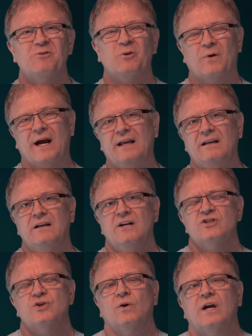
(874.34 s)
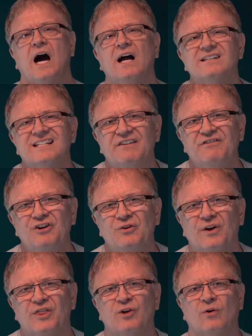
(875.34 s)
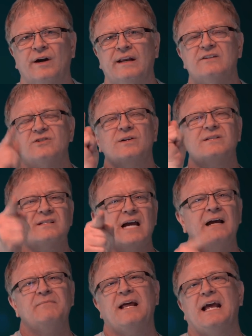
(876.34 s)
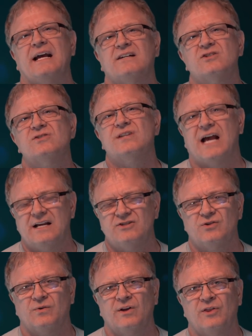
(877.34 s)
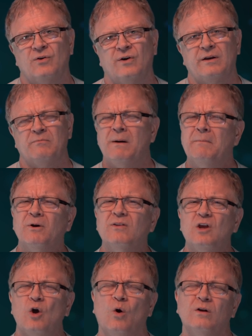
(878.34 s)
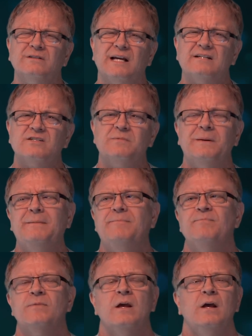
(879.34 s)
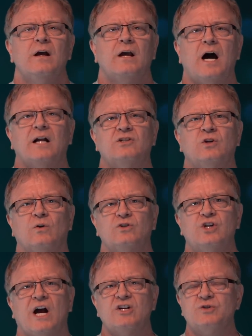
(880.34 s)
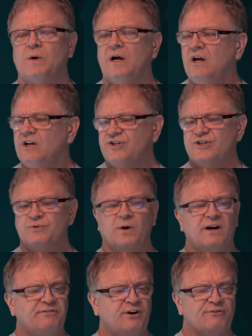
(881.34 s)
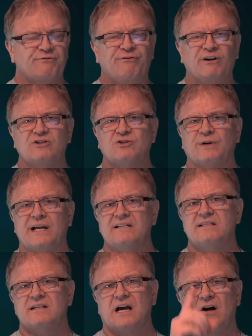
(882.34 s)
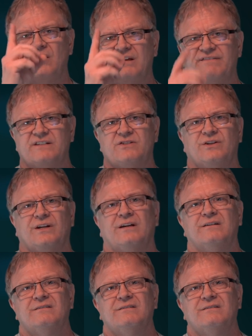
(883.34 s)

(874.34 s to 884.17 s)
right? So God's given you authority. So it's time to exercise your authority. Remember in the Old Testament, God told Joshua, just wherever your foot treads, I'll give it to you.